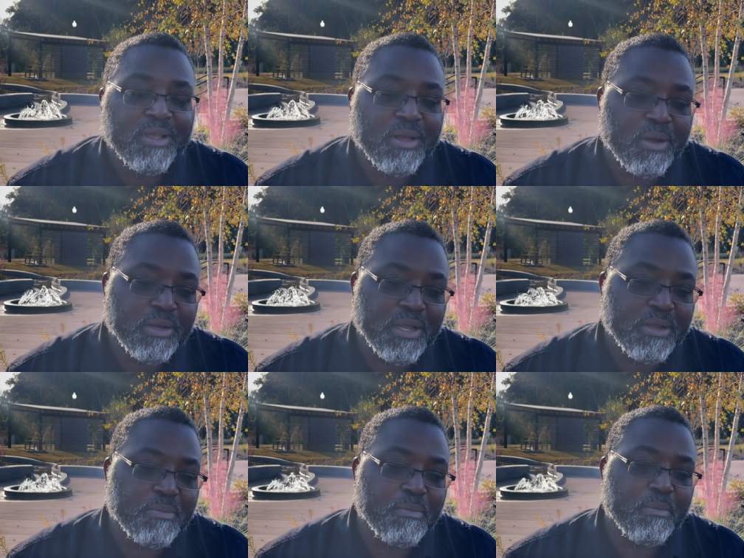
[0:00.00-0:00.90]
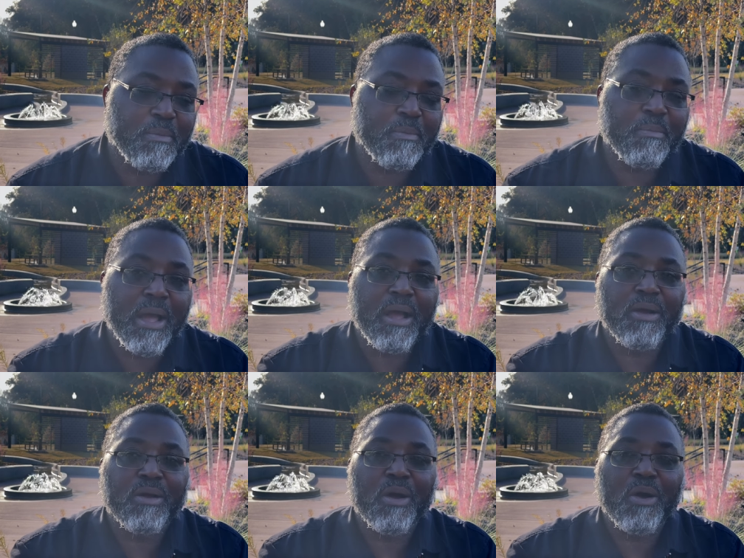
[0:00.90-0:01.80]
Okay. My
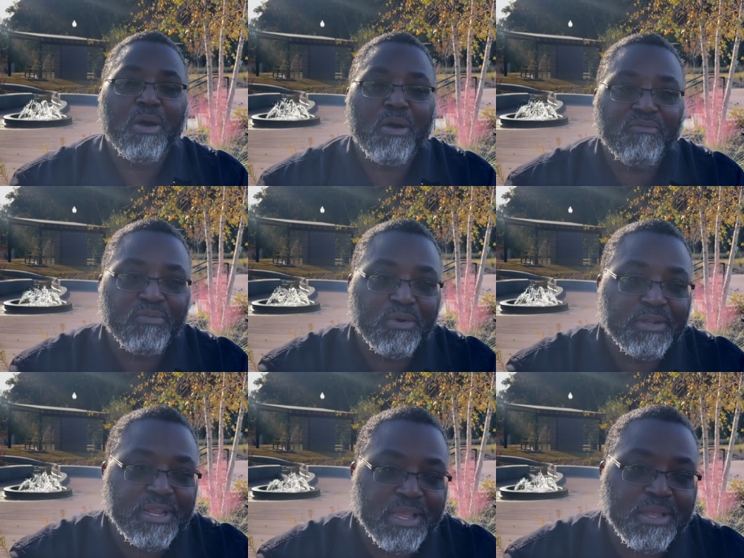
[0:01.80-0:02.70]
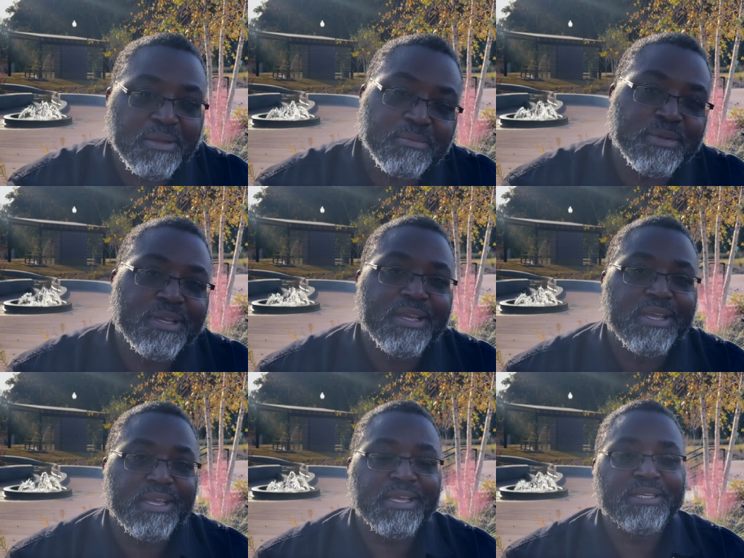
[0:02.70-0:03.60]
full name
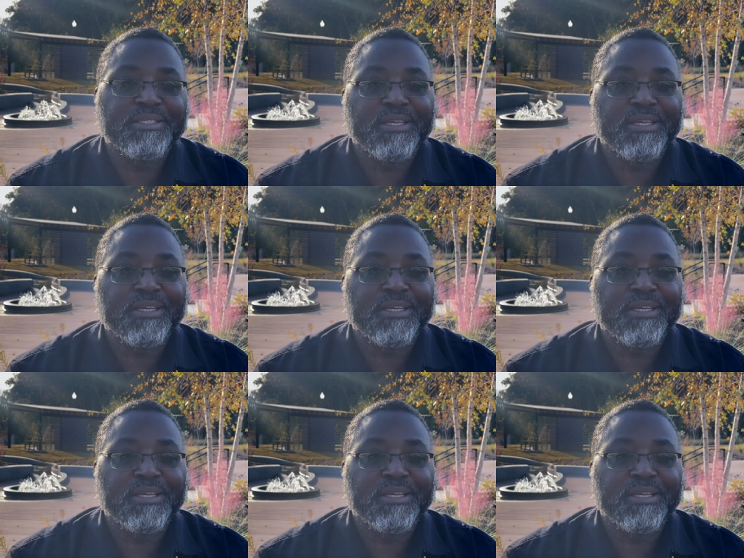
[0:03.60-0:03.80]
is